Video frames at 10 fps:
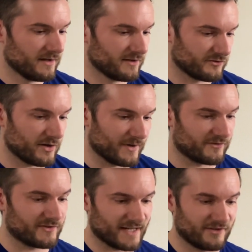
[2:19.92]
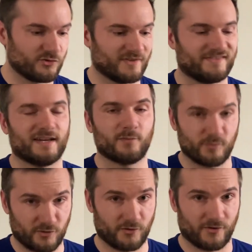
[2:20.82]
So anyways, let's get into a sample
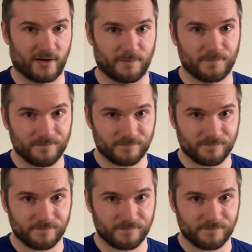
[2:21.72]
program.